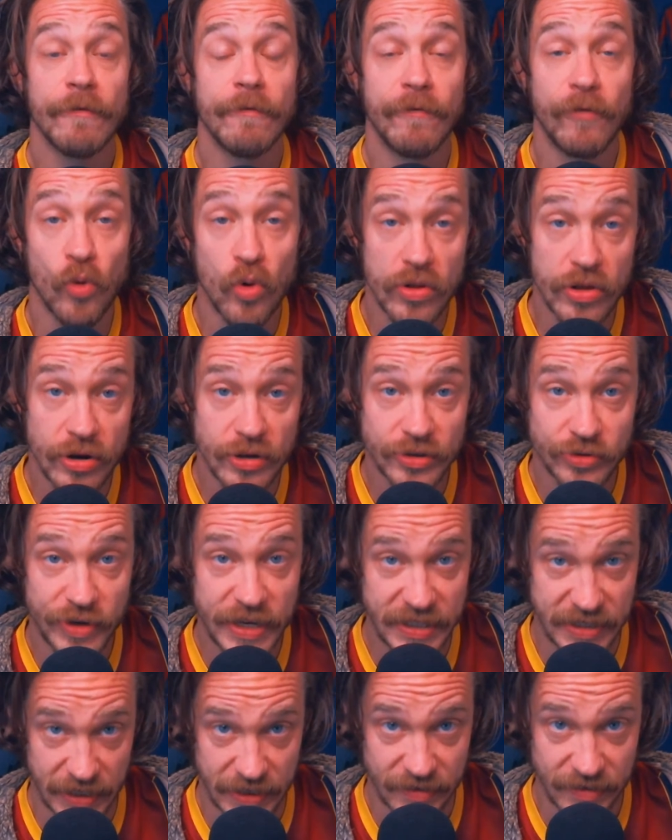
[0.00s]
For those
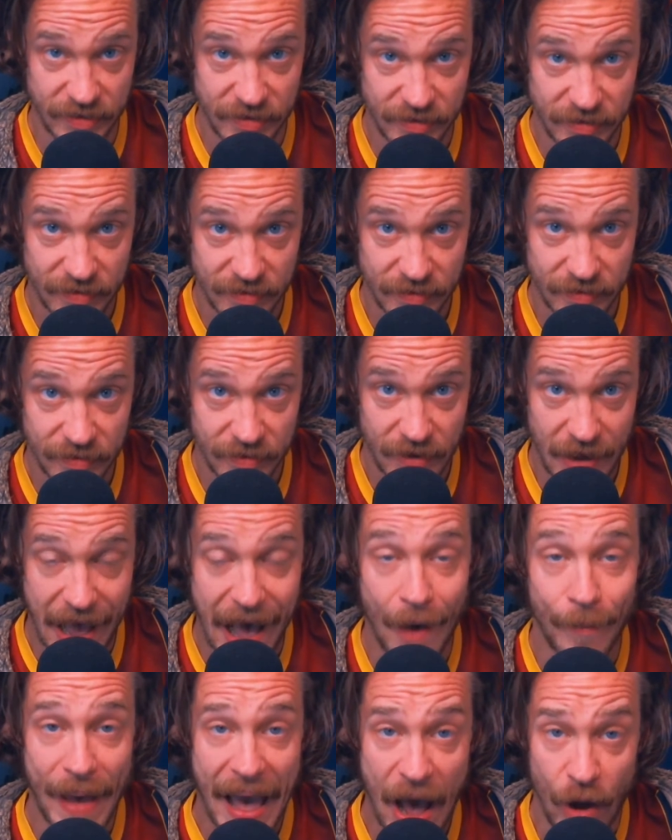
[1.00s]
reasons,
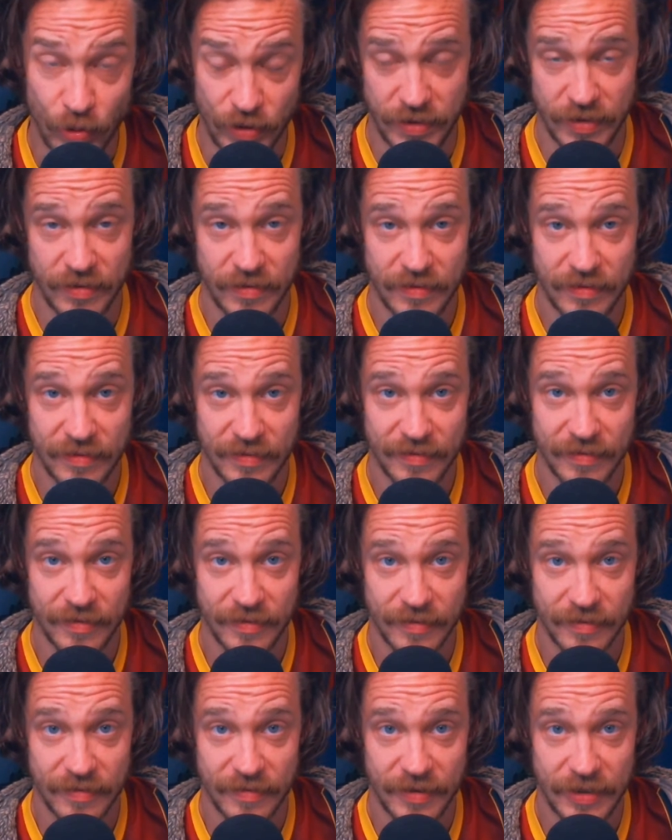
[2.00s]
I'm out.
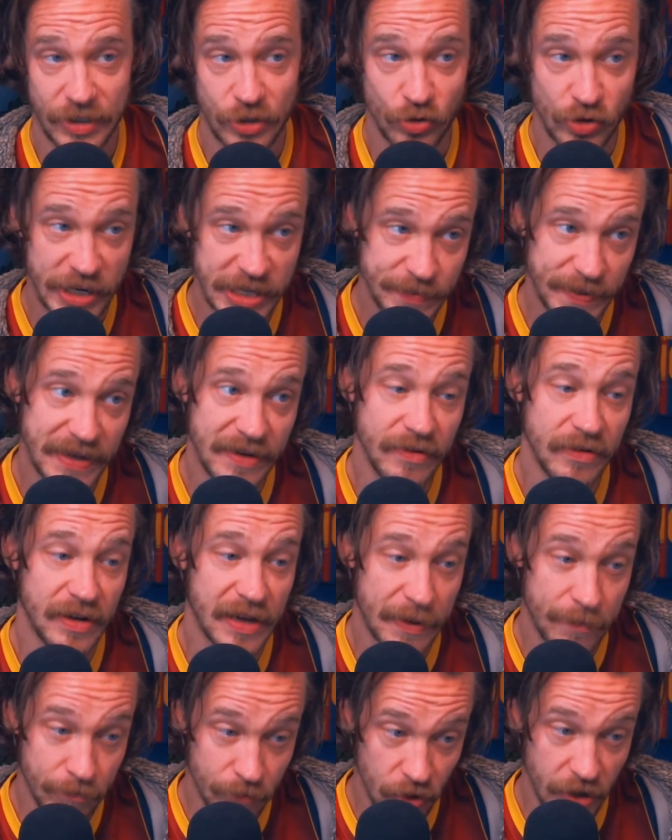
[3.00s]
Griezmann
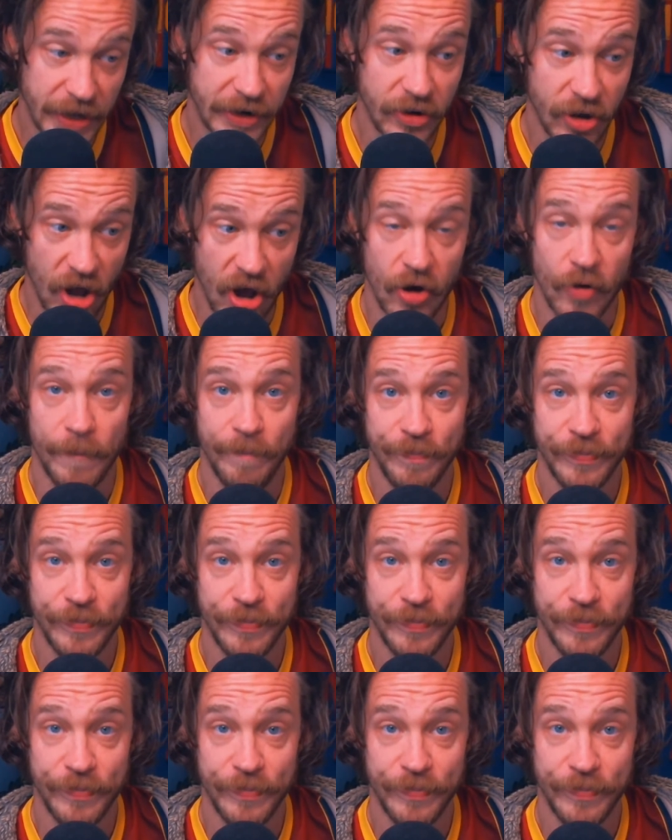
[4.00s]
can go.